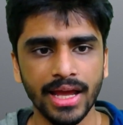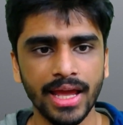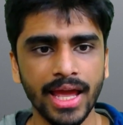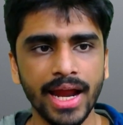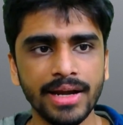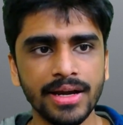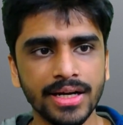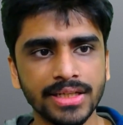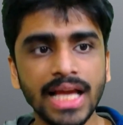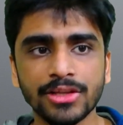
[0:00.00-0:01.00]
And
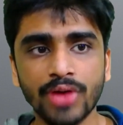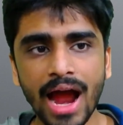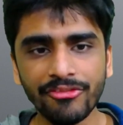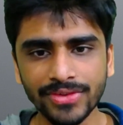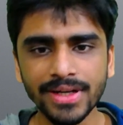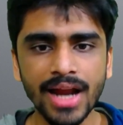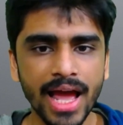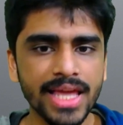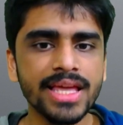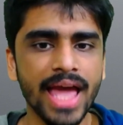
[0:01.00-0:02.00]
yeah, so after
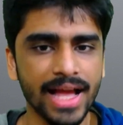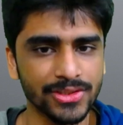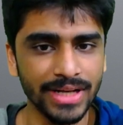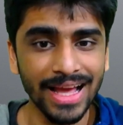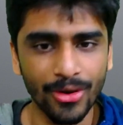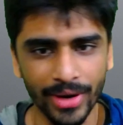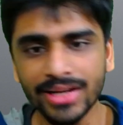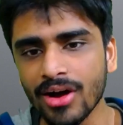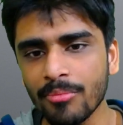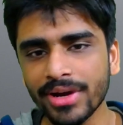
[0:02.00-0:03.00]
I actually
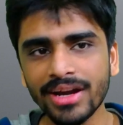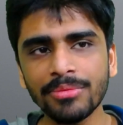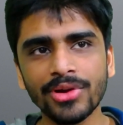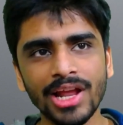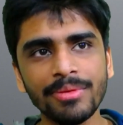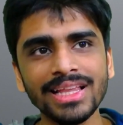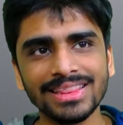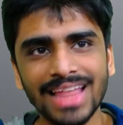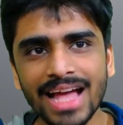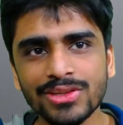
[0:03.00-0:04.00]
quit competitive
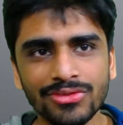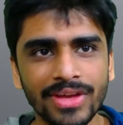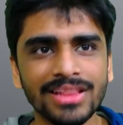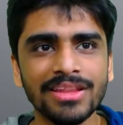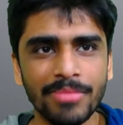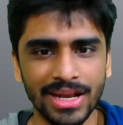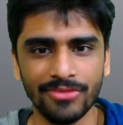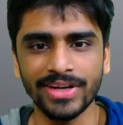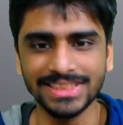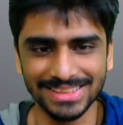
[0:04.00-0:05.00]
programming, that's when the
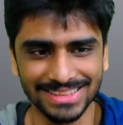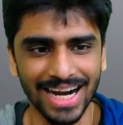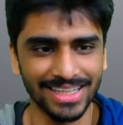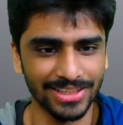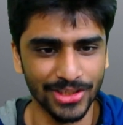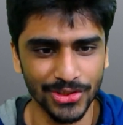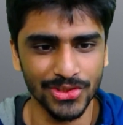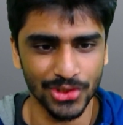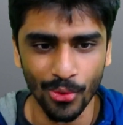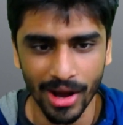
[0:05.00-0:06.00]
benefits started
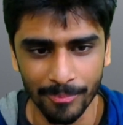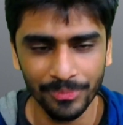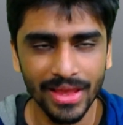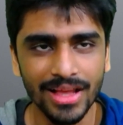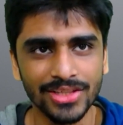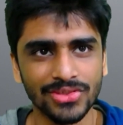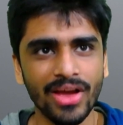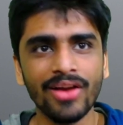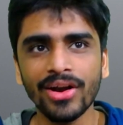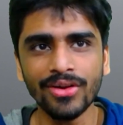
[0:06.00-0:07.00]
to show up. So
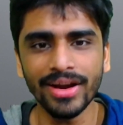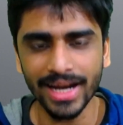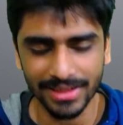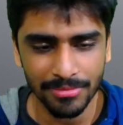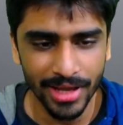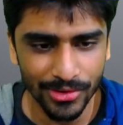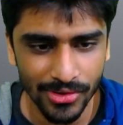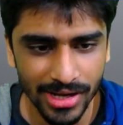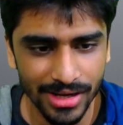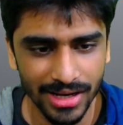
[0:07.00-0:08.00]
I got contacted by
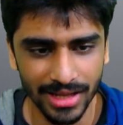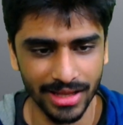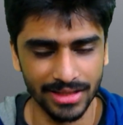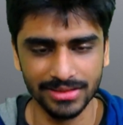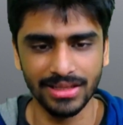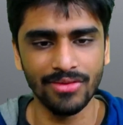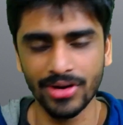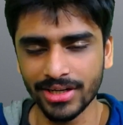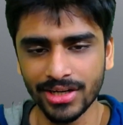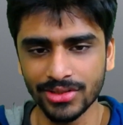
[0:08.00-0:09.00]
Google, and they
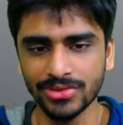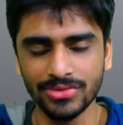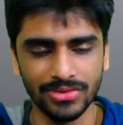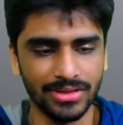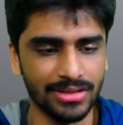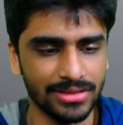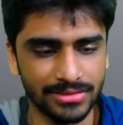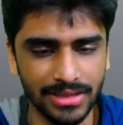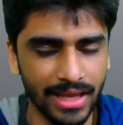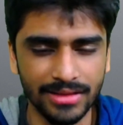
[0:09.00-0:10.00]
wanted
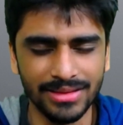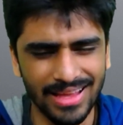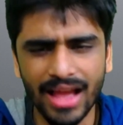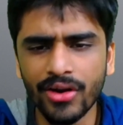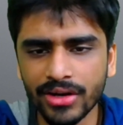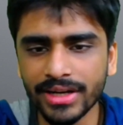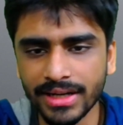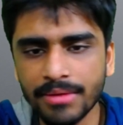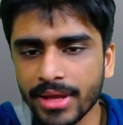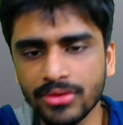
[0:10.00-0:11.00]
to, I got
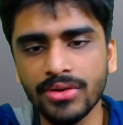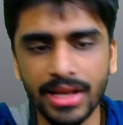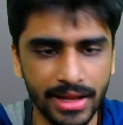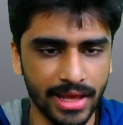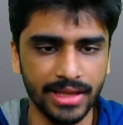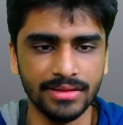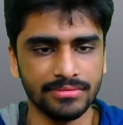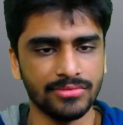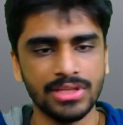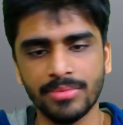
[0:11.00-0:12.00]
contacted by Google, and I
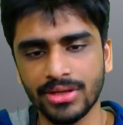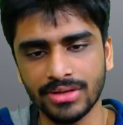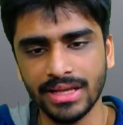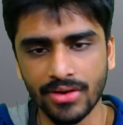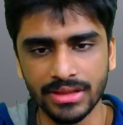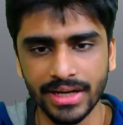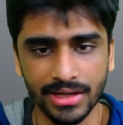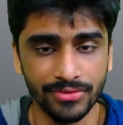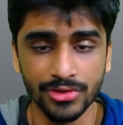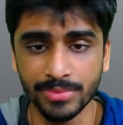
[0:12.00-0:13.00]
was able to clear all the
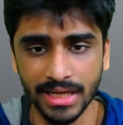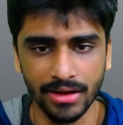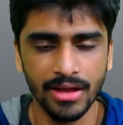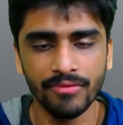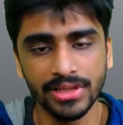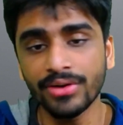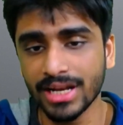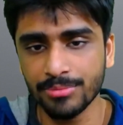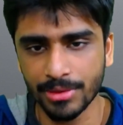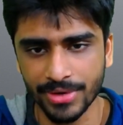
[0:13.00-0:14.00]
interviews without
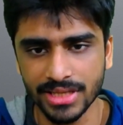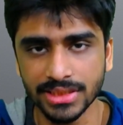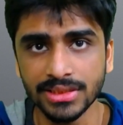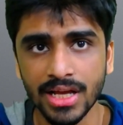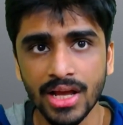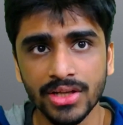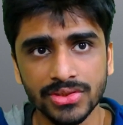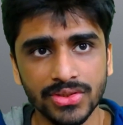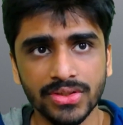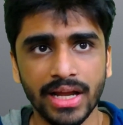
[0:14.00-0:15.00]
any preparation.
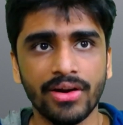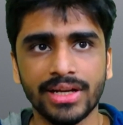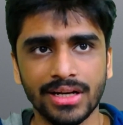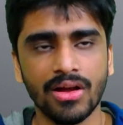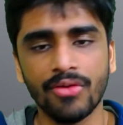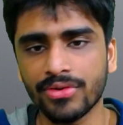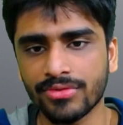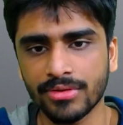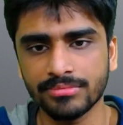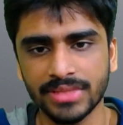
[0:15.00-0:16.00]
So I got an offer
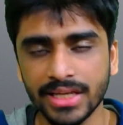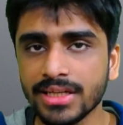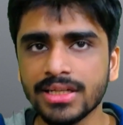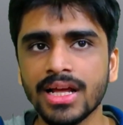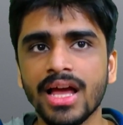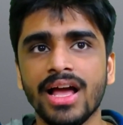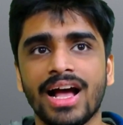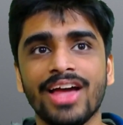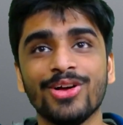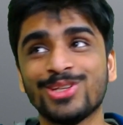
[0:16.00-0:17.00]
from there.
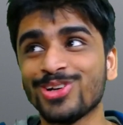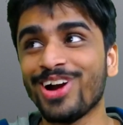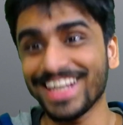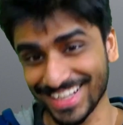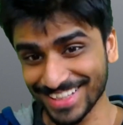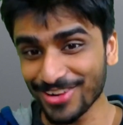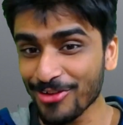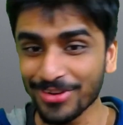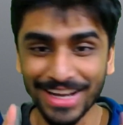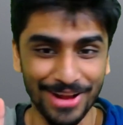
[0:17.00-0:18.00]
I also got another
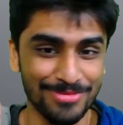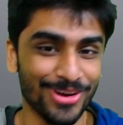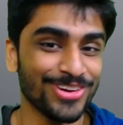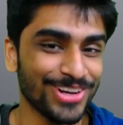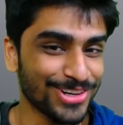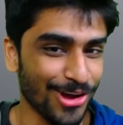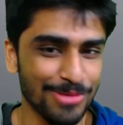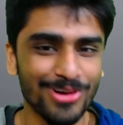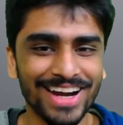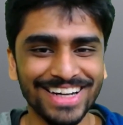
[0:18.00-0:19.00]
offer that I'm not going to talk
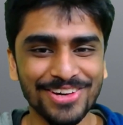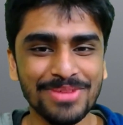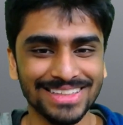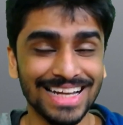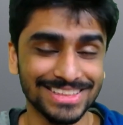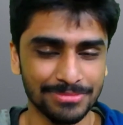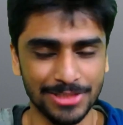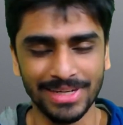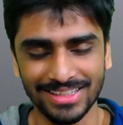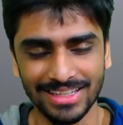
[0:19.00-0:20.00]
about right now, but that's
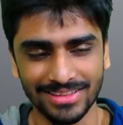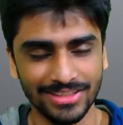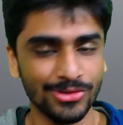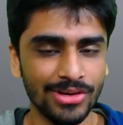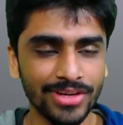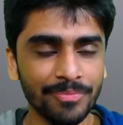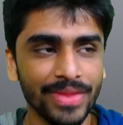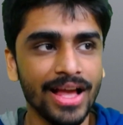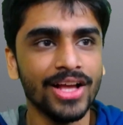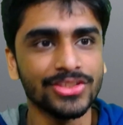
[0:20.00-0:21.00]
much better than the Google one.
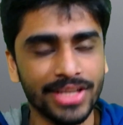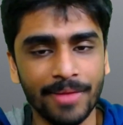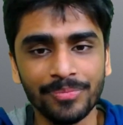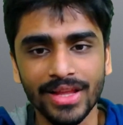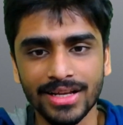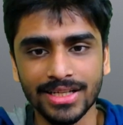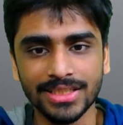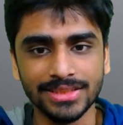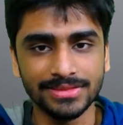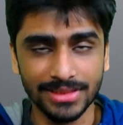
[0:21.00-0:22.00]
So yeah,
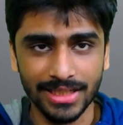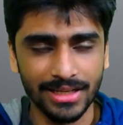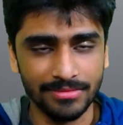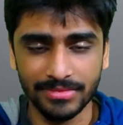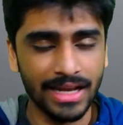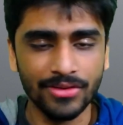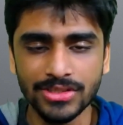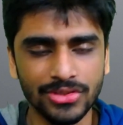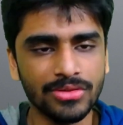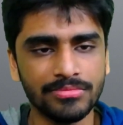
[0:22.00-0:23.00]
that
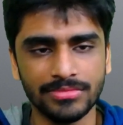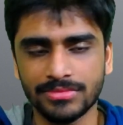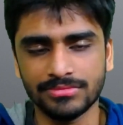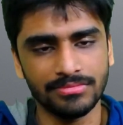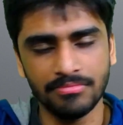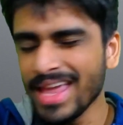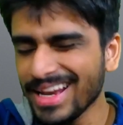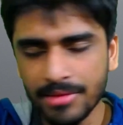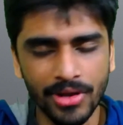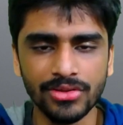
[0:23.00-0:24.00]
also
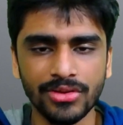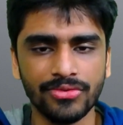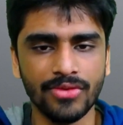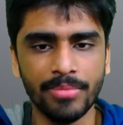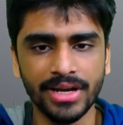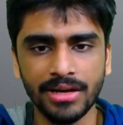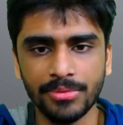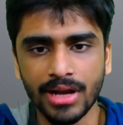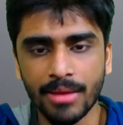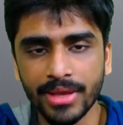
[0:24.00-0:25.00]
mainly because of competitive
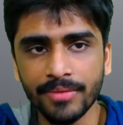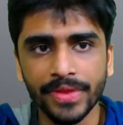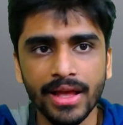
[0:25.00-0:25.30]
programming.